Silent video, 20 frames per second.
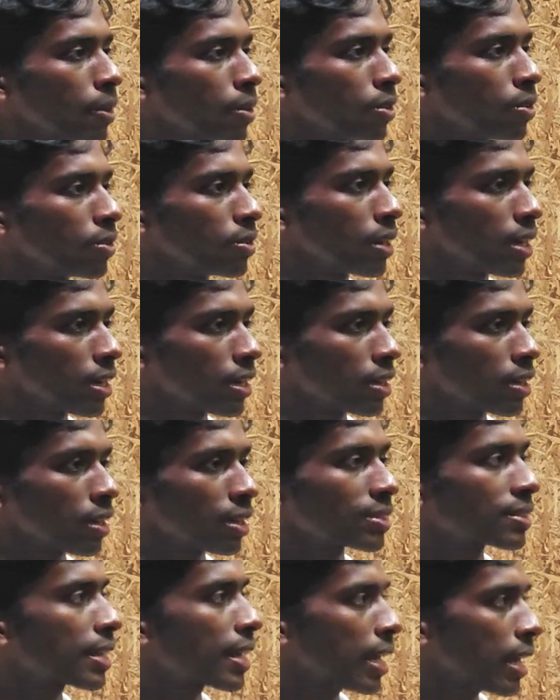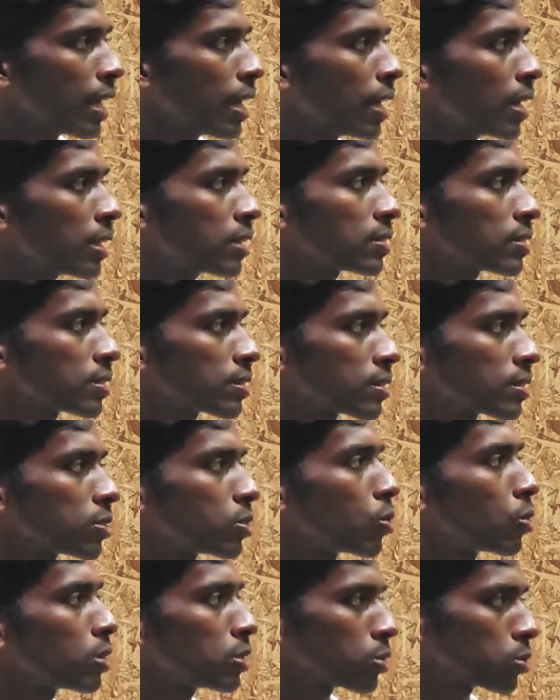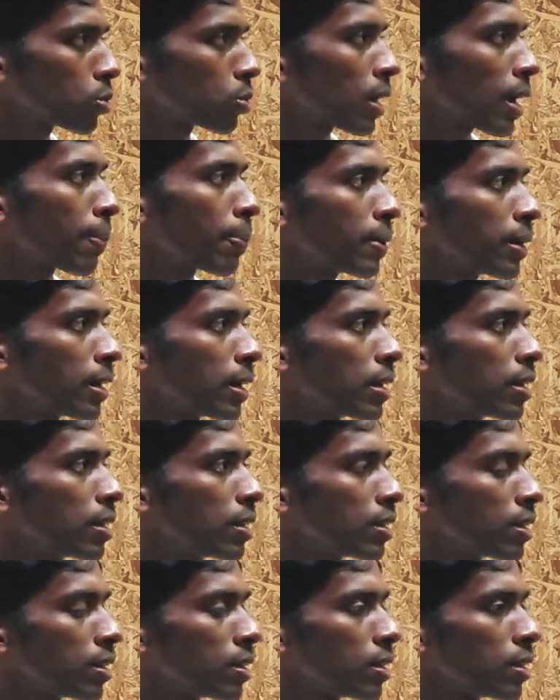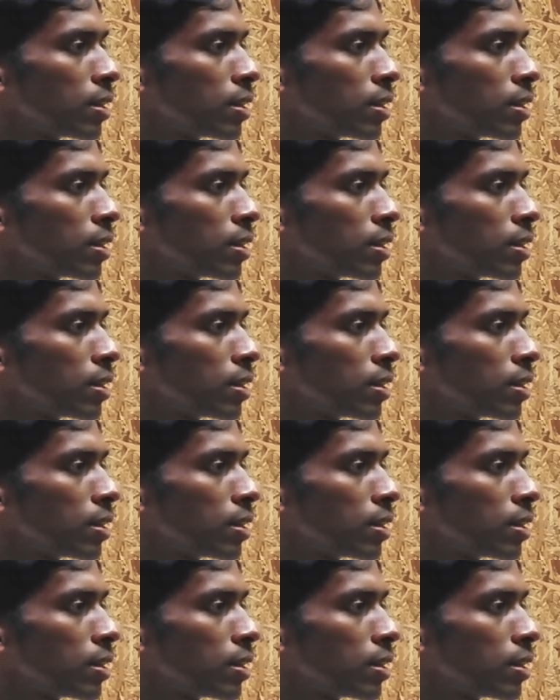as the AI has growing so rapidly,